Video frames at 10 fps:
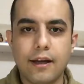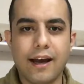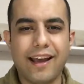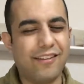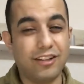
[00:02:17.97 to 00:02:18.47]

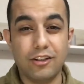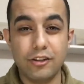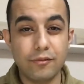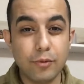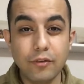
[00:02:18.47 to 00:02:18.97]
I have a lot
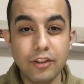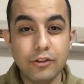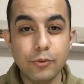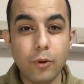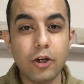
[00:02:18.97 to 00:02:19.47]
of movie
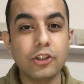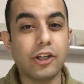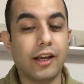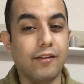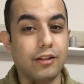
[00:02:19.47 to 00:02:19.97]
to watch,
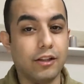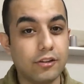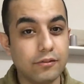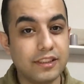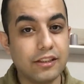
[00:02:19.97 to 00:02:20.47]
I have a
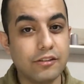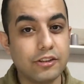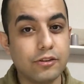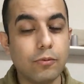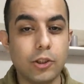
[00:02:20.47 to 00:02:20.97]
lot of series
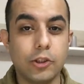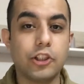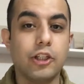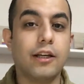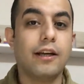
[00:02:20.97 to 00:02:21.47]
to
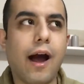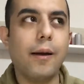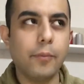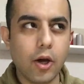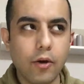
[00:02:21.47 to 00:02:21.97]
watch.
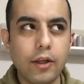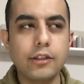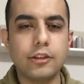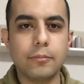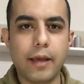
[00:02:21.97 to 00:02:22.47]
I'm going
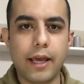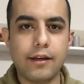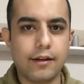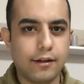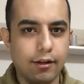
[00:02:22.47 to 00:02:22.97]
to
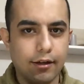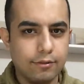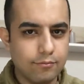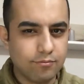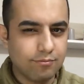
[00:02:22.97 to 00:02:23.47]
make
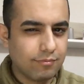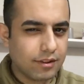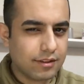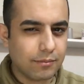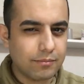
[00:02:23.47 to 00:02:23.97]

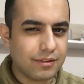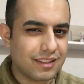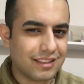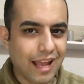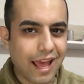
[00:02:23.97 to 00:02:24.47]
some
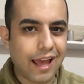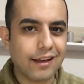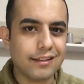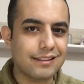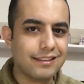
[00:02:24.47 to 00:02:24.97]

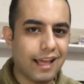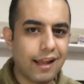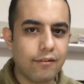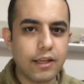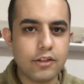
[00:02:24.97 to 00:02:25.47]
snack and
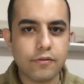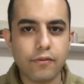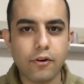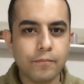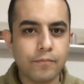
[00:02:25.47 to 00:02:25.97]
sandwich
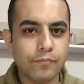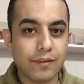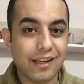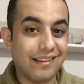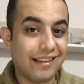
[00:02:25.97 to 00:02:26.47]
for
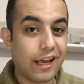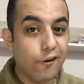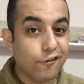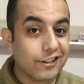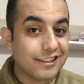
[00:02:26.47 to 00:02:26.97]

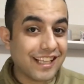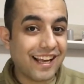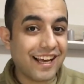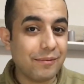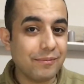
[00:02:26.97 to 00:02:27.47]
layover
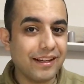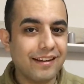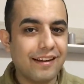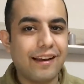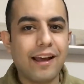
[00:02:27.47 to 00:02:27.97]
time
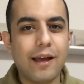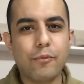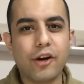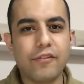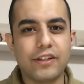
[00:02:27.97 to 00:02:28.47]
and
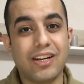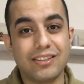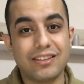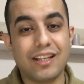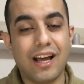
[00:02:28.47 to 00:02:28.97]
breakfast
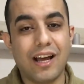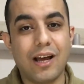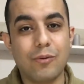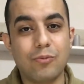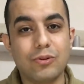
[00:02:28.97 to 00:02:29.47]
because
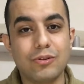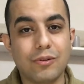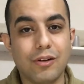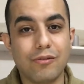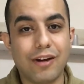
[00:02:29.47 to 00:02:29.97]
I will
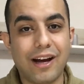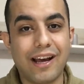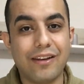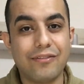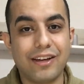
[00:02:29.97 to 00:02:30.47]

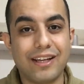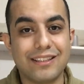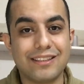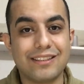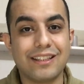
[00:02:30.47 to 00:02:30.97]
arrive
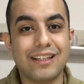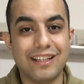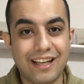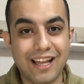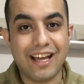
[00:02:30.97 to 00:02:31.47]
at
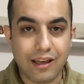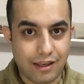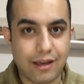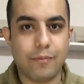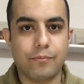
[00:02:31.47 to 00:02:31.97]
9
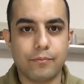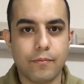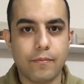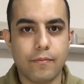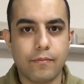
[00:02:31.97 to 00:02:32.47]
a.m.
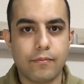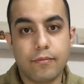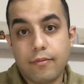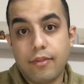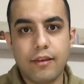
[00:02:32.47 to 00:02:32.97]

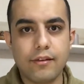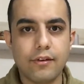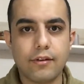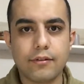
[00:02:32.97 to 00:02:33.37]
That's it.